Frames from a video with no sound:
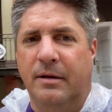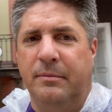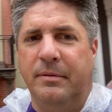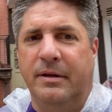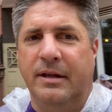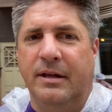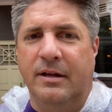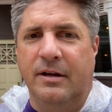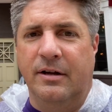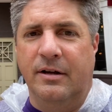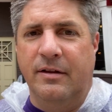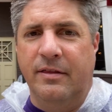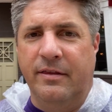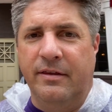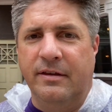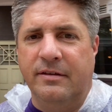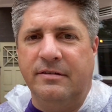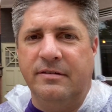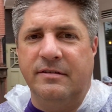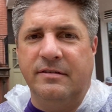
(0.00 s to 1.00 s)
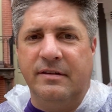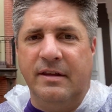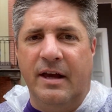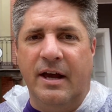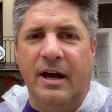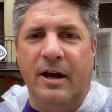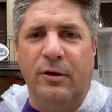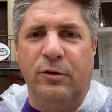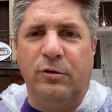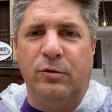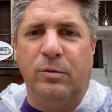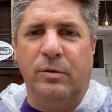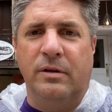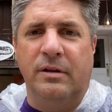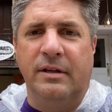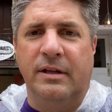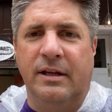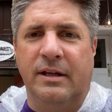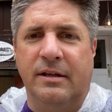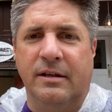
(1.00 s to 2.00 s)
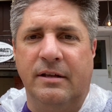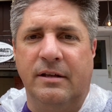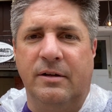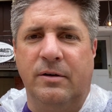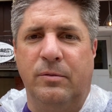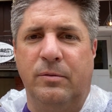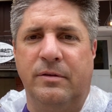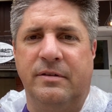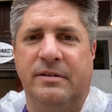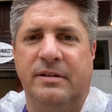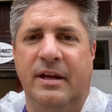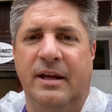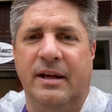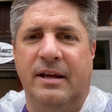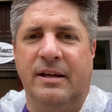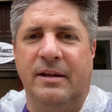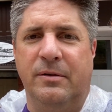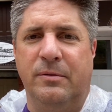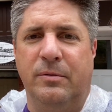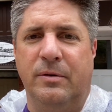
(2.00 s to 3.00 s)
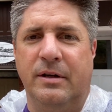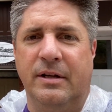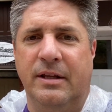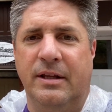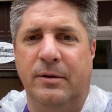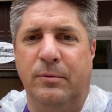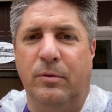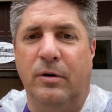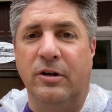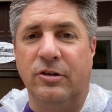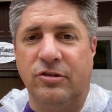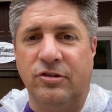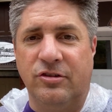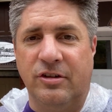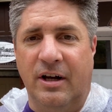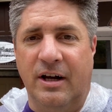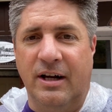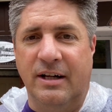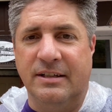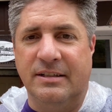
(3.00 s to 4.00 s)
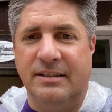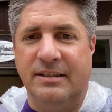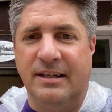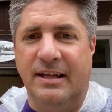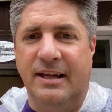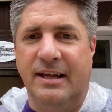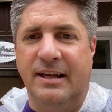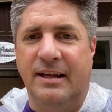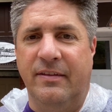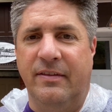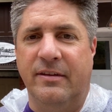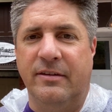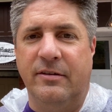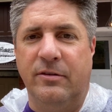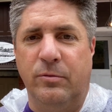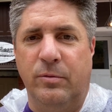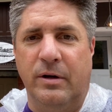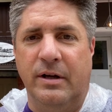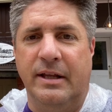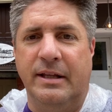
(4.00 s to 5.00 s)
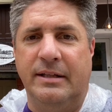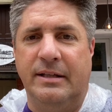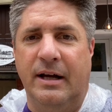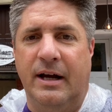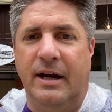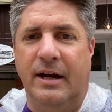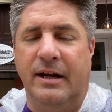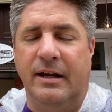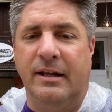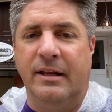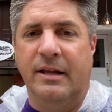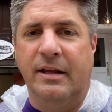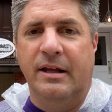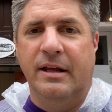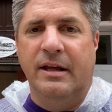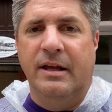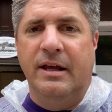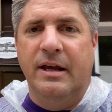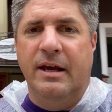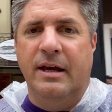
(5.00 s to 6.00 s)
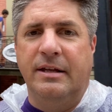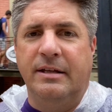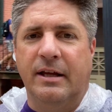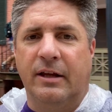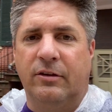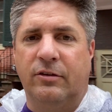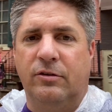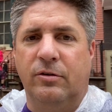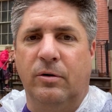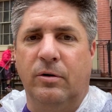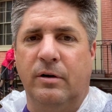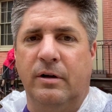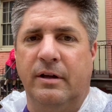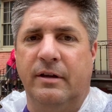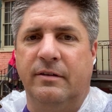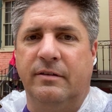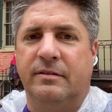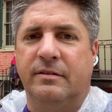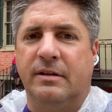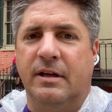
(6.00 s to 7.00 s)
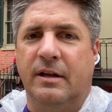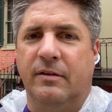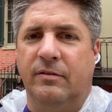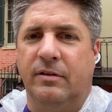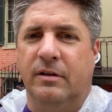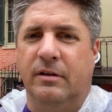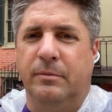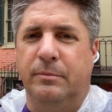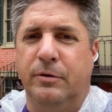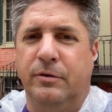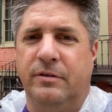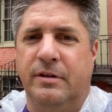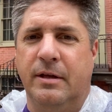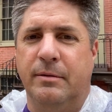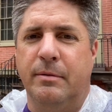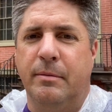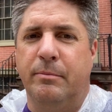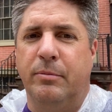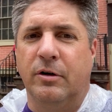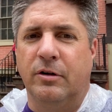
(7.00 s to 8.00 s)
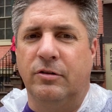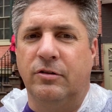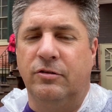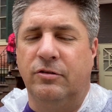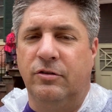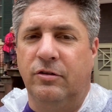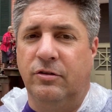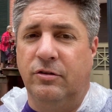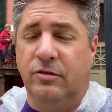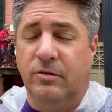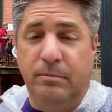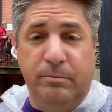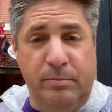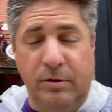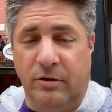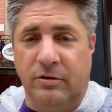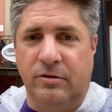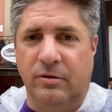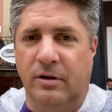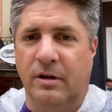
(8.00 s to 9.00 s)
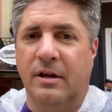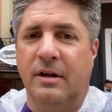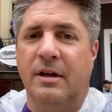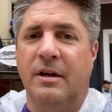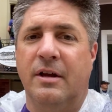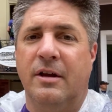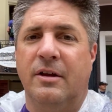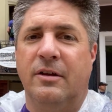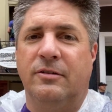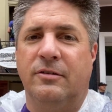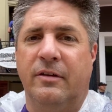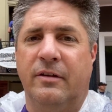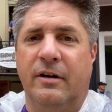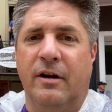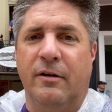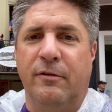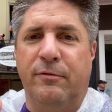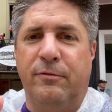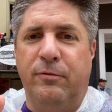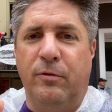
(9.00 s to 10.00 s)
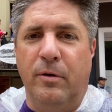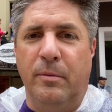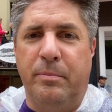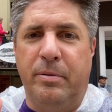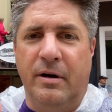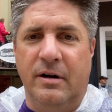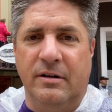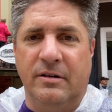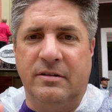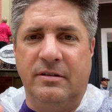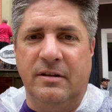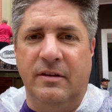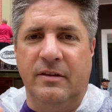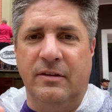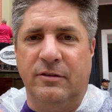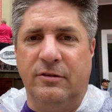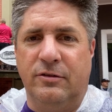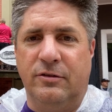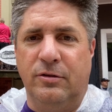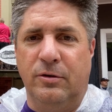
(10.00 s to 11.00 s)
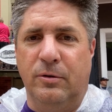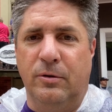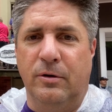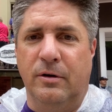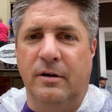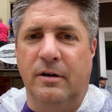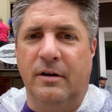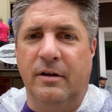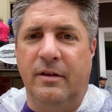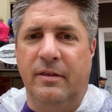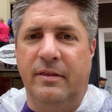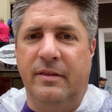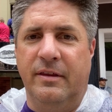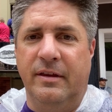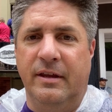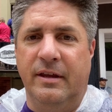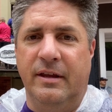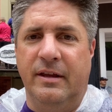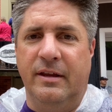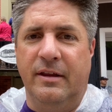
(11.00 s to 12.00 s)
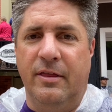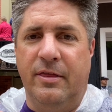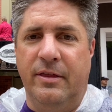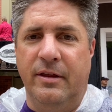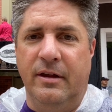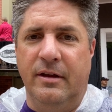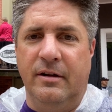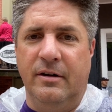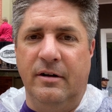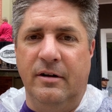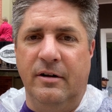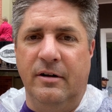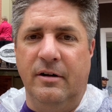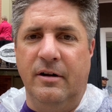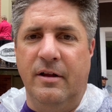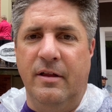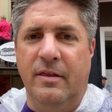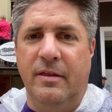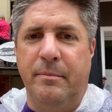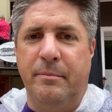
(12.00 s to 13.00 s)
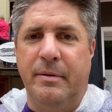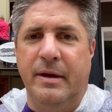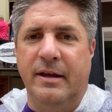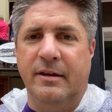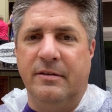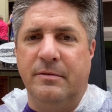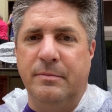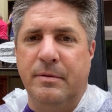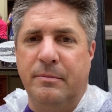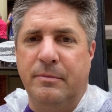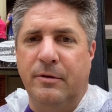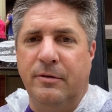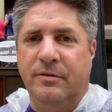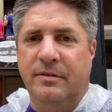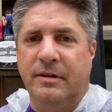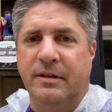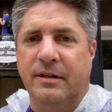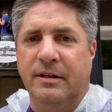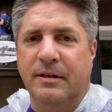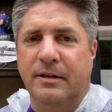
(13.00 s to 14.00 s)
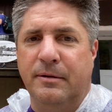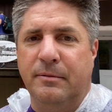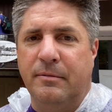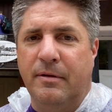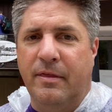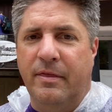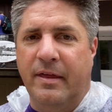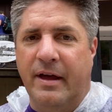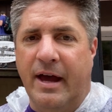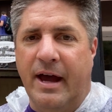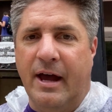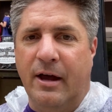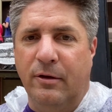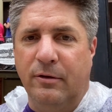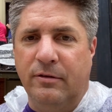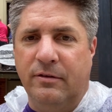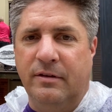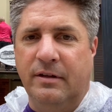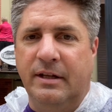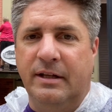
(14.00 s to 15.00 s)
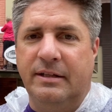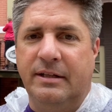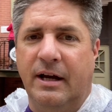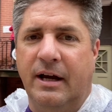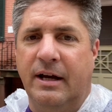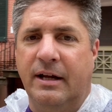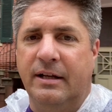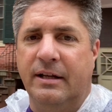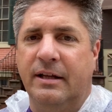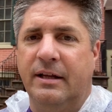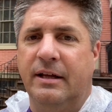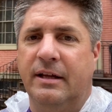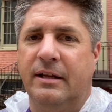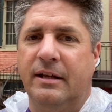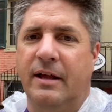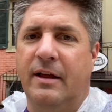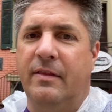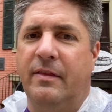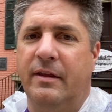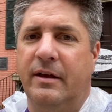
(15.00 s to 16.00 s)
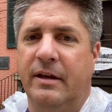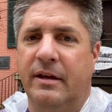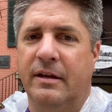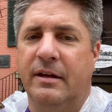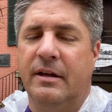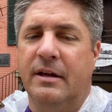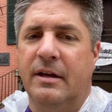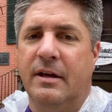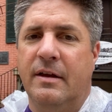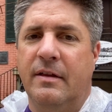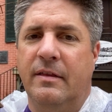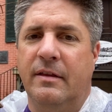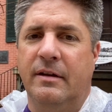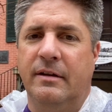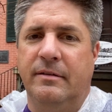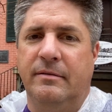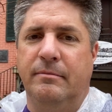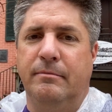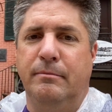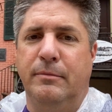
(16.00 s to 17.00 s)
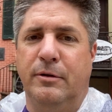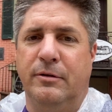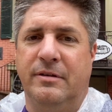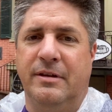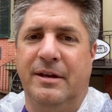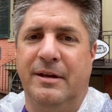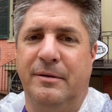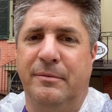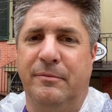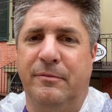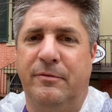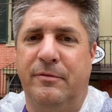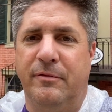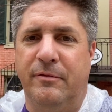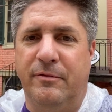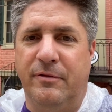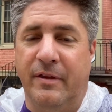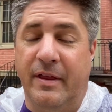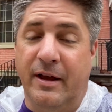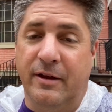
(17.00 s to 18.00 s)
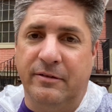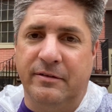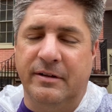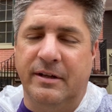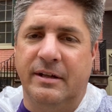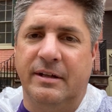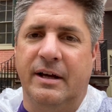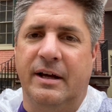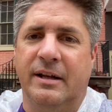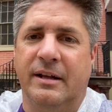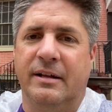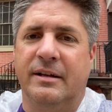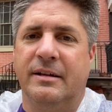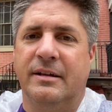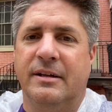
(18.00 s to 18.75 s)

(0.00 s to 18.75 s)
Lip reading: me here, this is the house where Lincoln was taken when he was shot, and this is where he died. And next door is kind of a little museum and bookstore. So there are 4 parts to this tour: the theater, the basement museum, the house that he died in, and the museum for the house that he died in.